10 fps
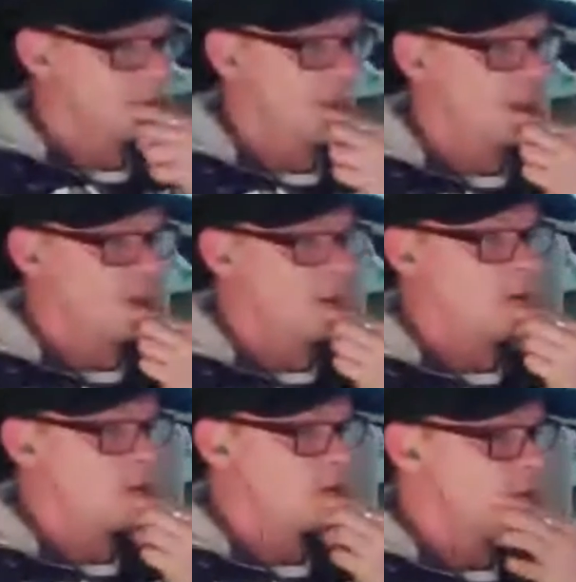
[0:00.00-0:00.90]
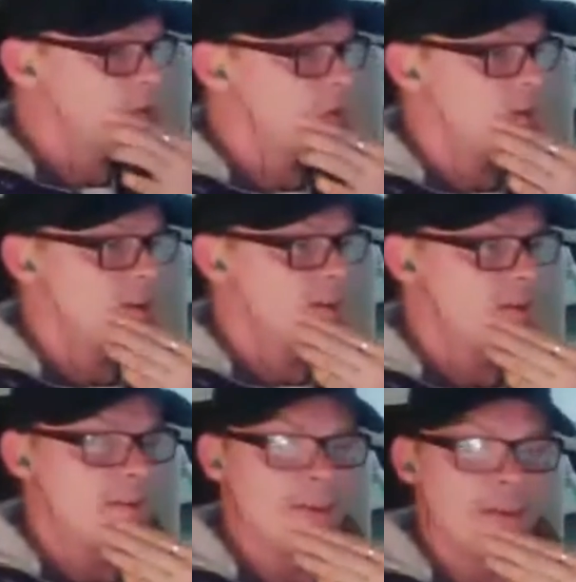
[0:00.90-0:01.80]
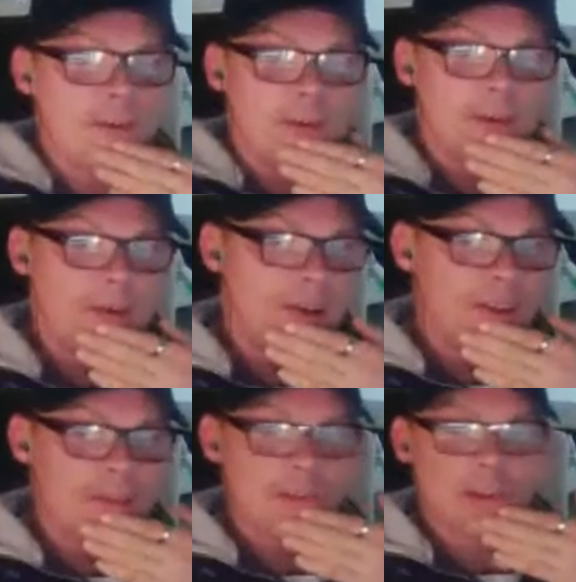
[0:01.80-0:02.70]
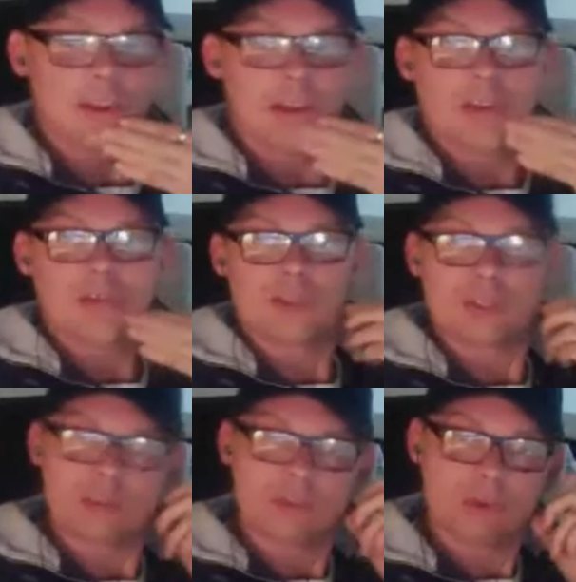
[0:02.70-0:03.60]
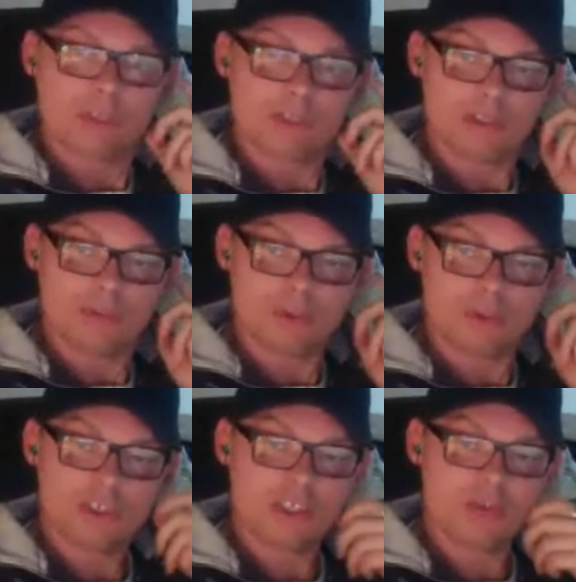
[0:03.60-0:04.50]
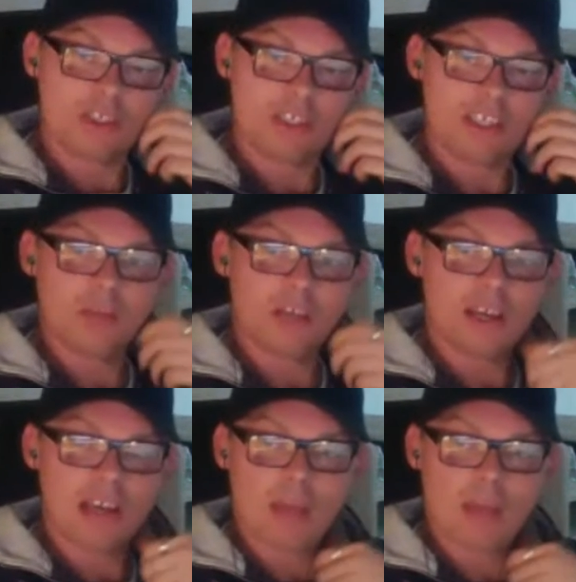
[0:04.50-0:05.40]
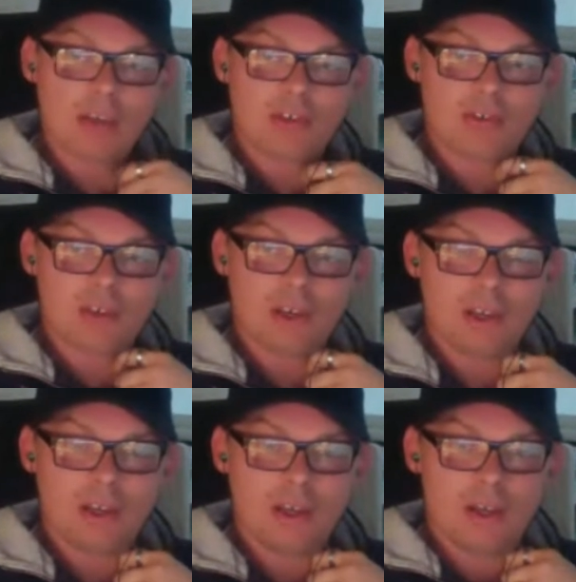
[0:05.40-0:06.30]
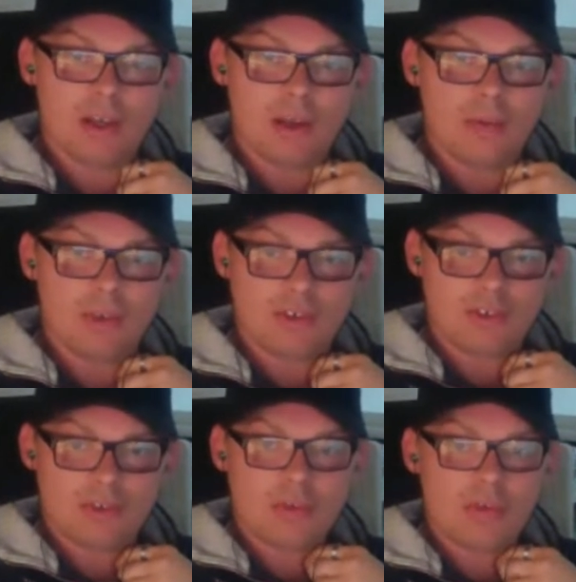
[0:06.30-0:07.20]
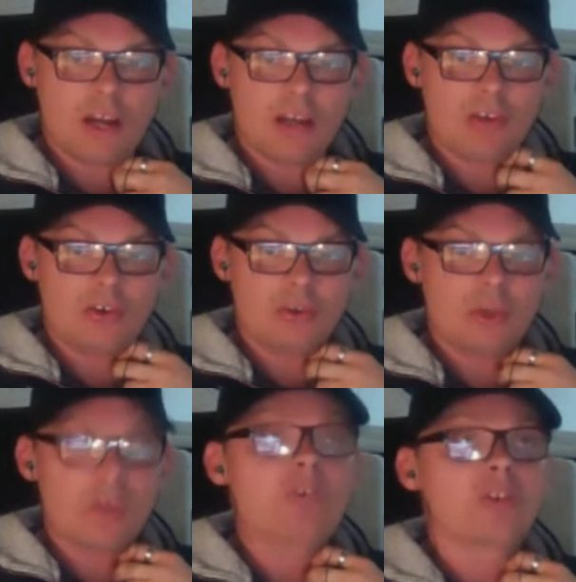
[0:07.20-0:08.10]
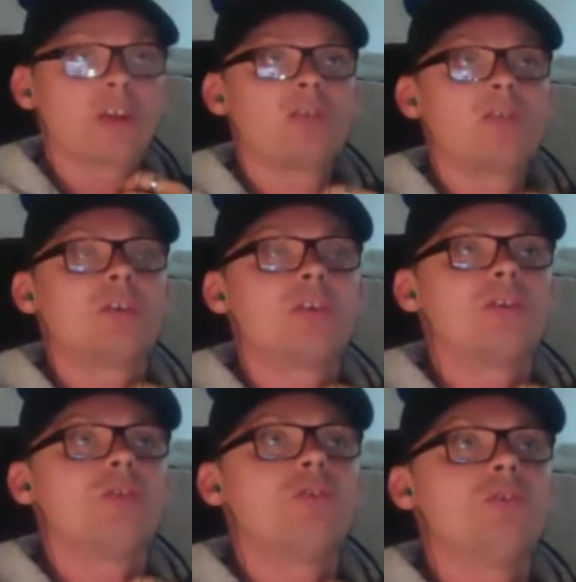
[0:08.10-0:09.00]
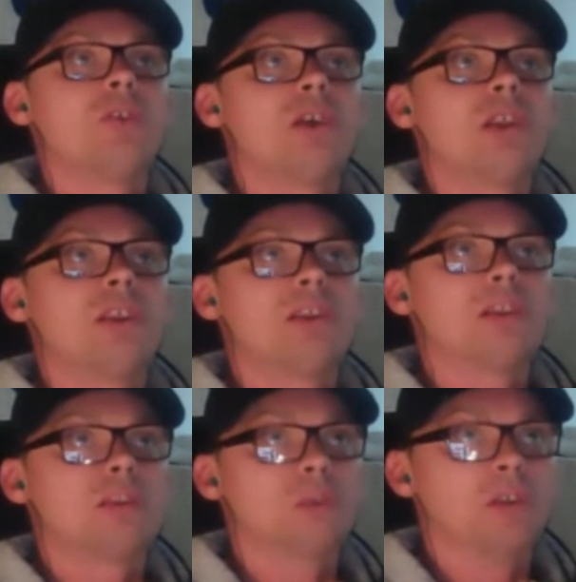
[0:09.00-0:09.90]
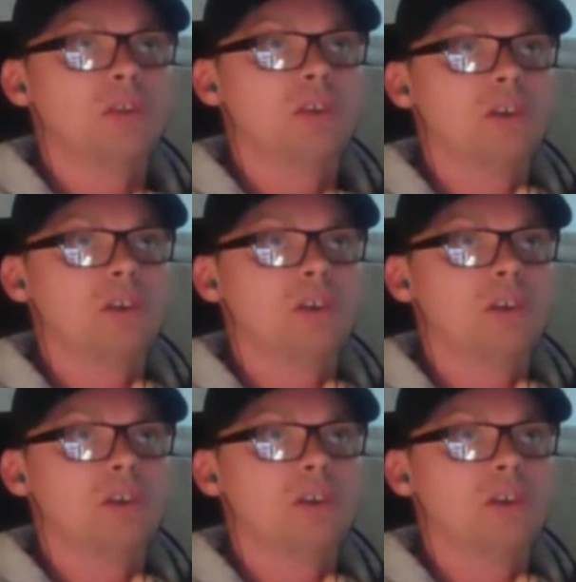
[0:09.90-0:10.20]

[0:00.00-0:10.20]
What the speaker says: Also, another thing that is very important is, of course, team dynamics. For instance, you, Brian, you mentioned that you were a little bit